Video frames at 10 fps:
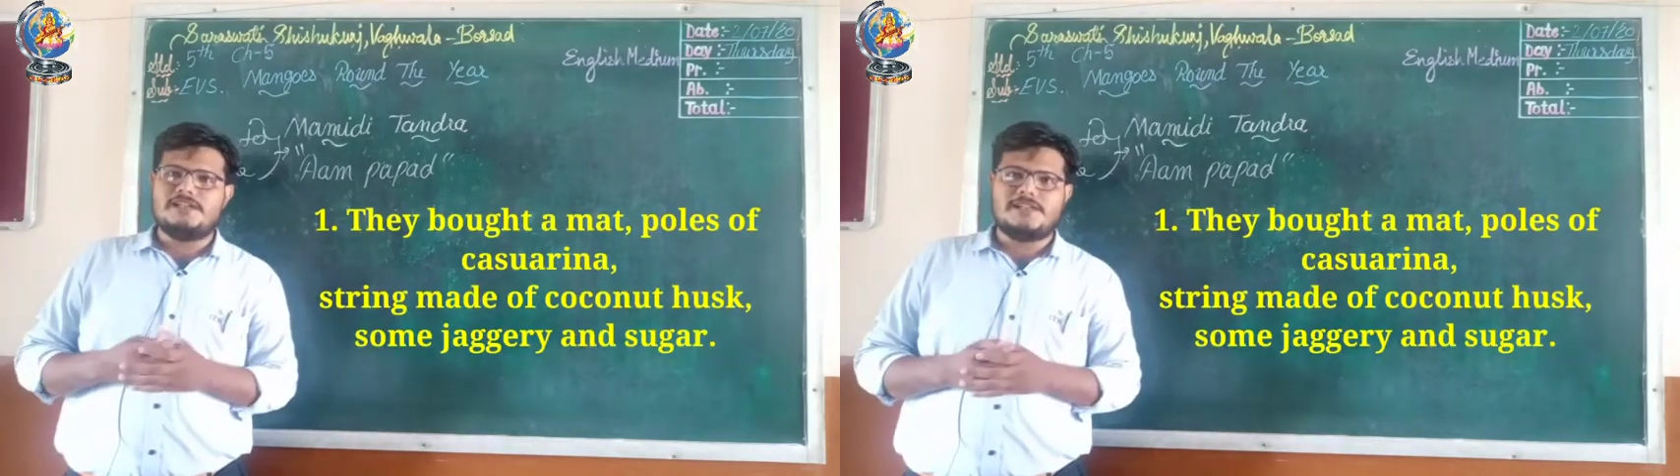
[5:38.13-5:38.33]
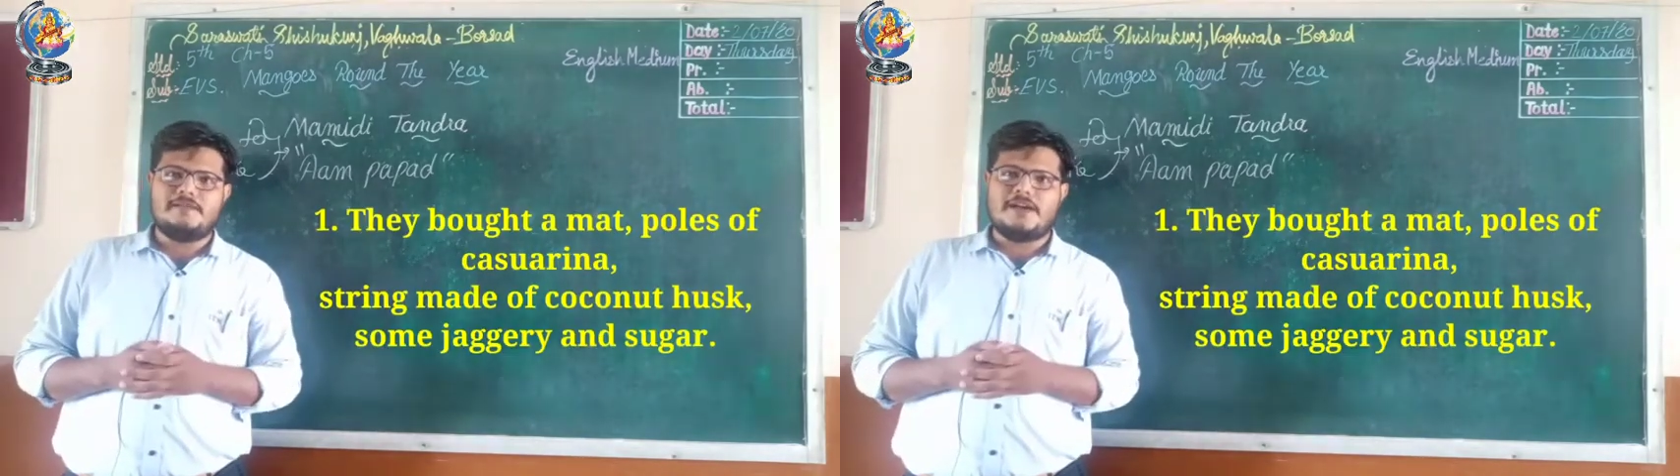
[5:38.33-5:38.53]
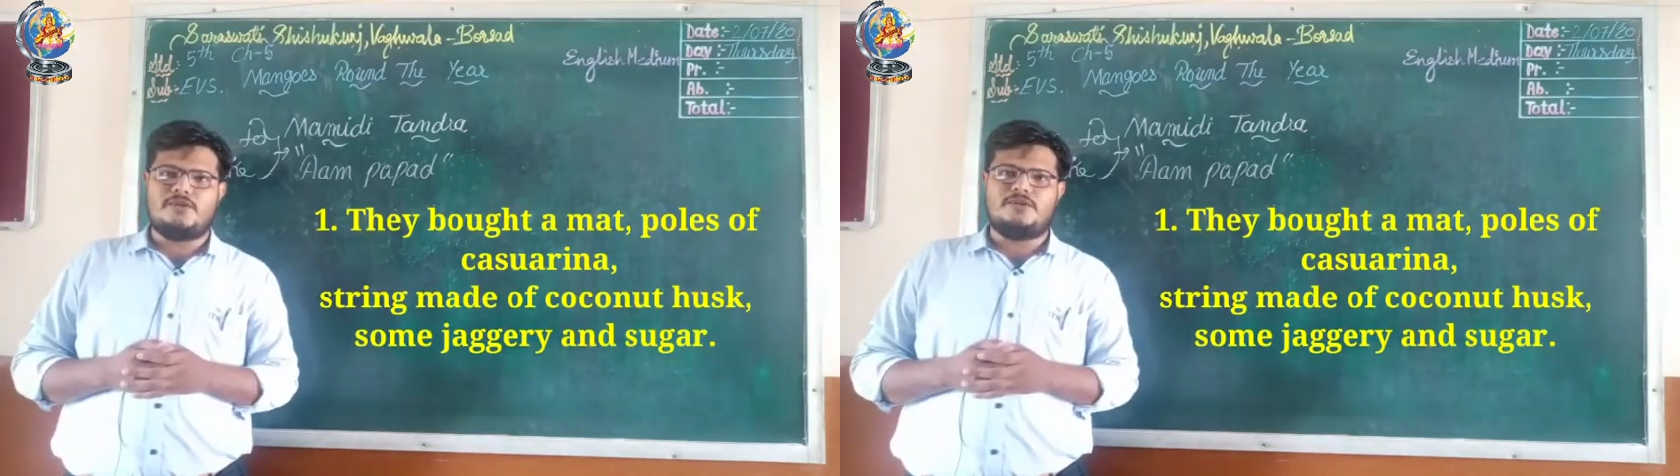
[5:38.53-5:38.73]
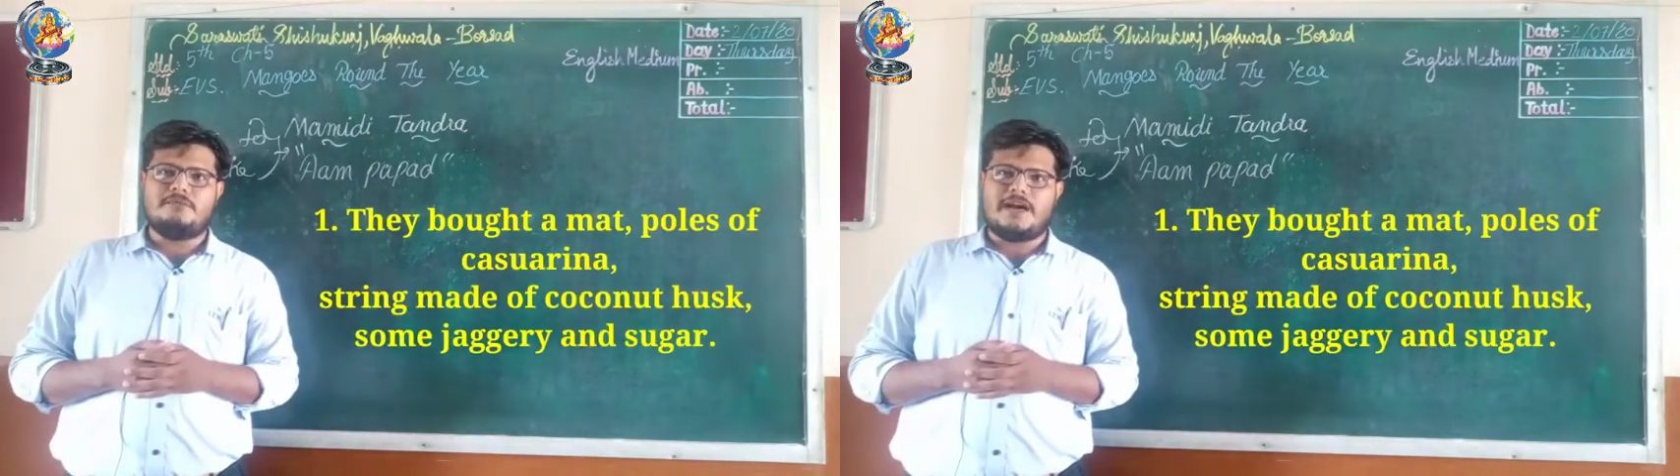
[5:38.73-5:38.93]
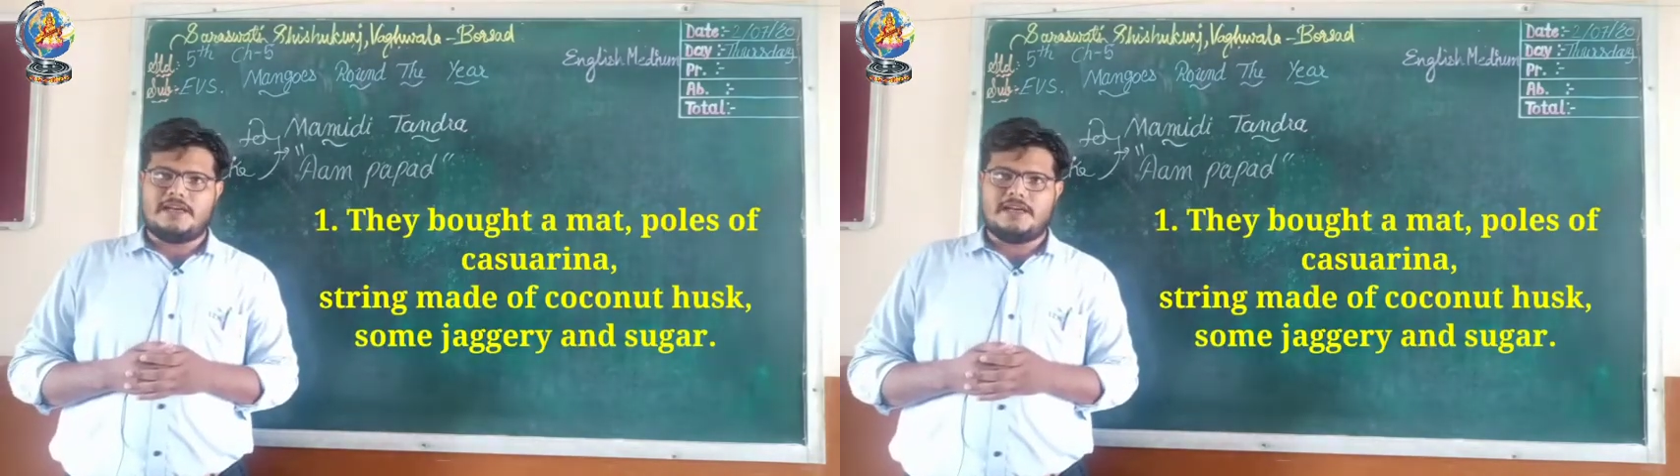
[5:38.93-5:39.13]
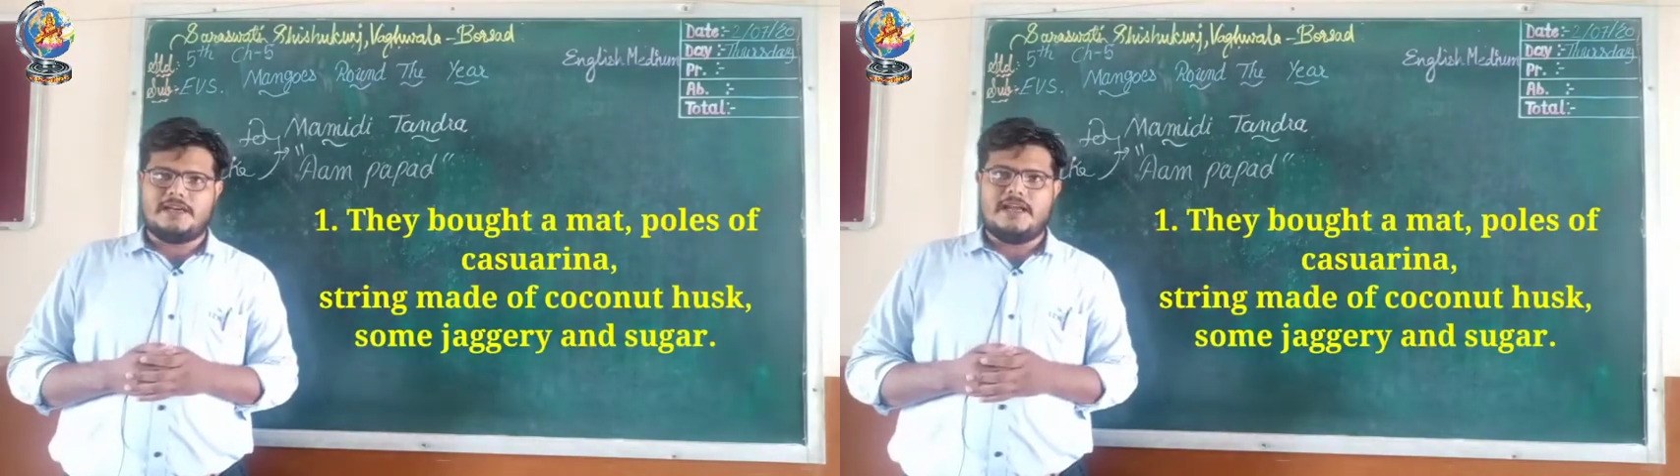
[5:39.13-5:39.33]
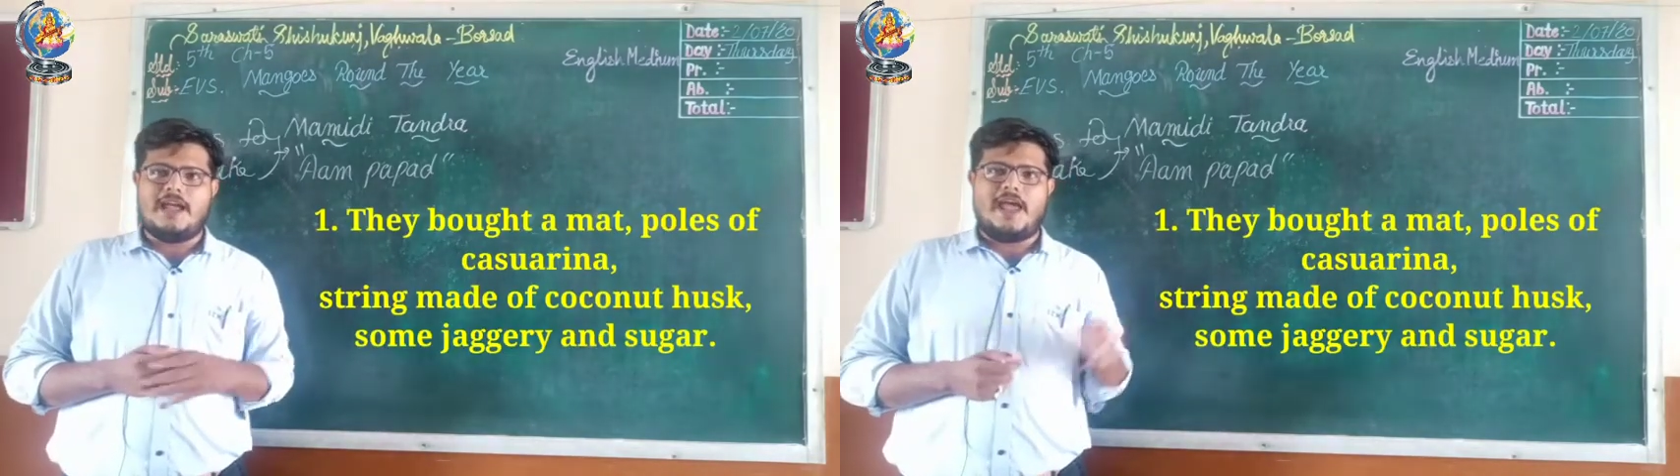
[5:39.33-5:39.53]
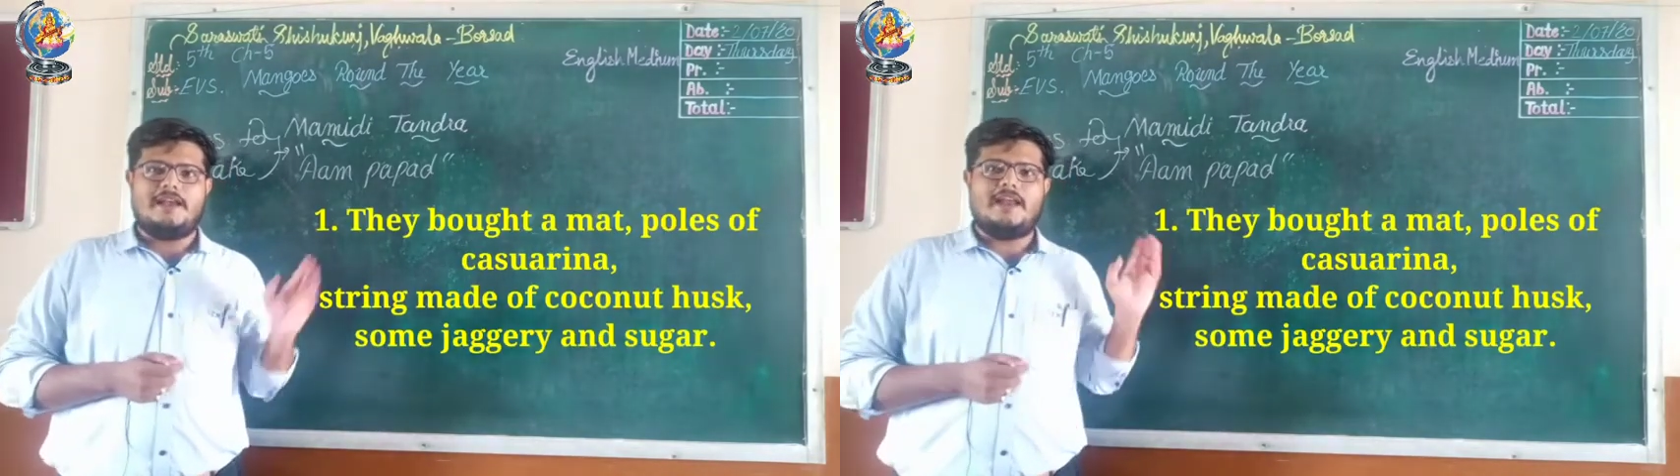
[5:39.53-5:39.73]
they went to the market
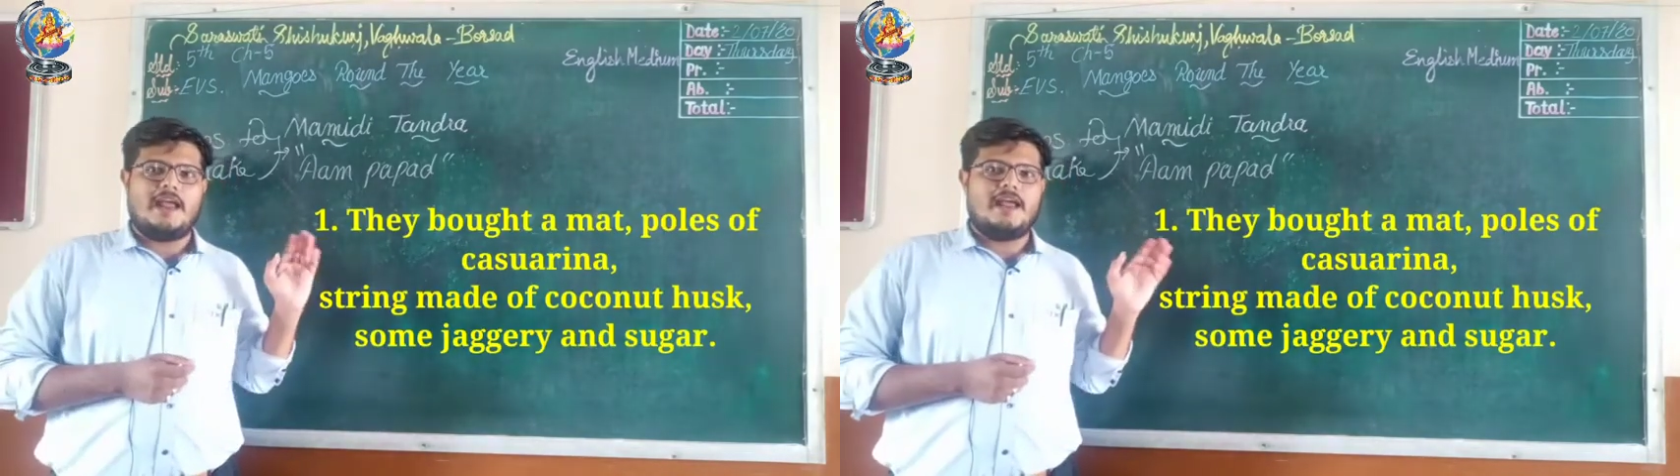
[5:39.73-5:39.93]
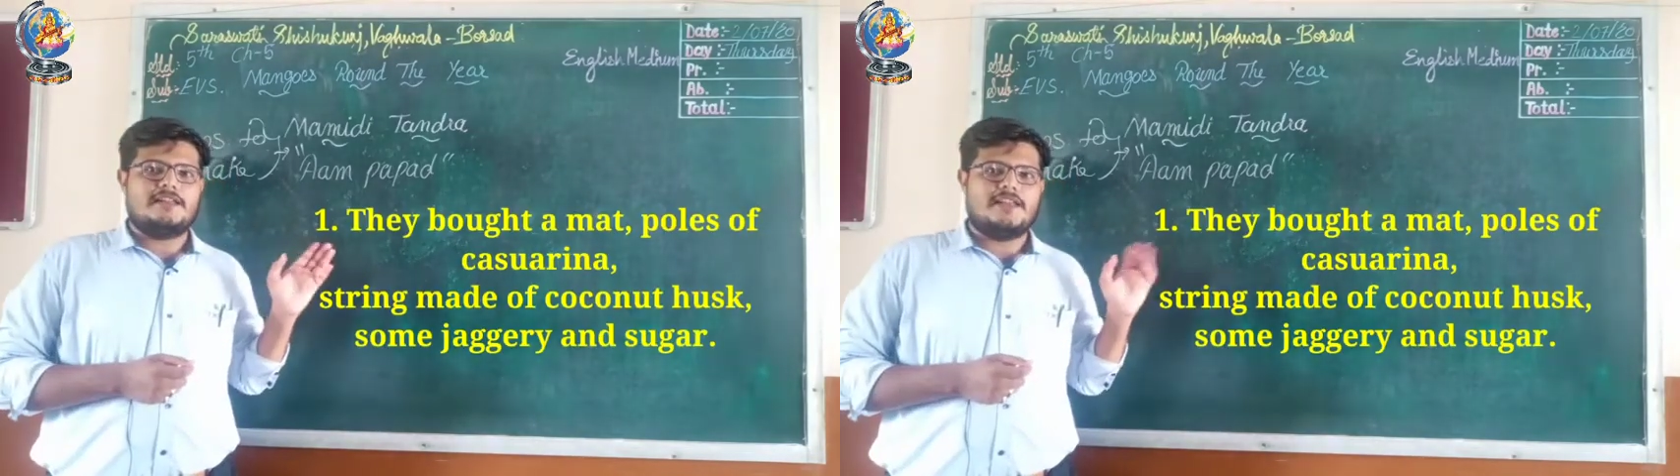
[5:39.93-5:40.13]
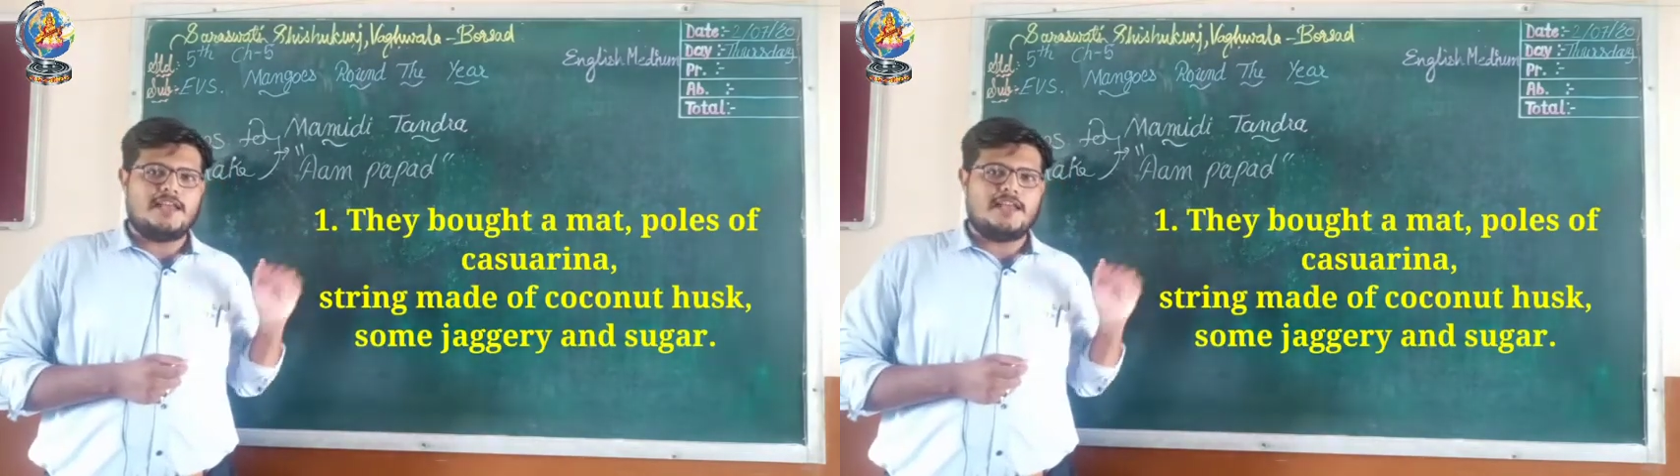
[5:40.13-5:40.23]
and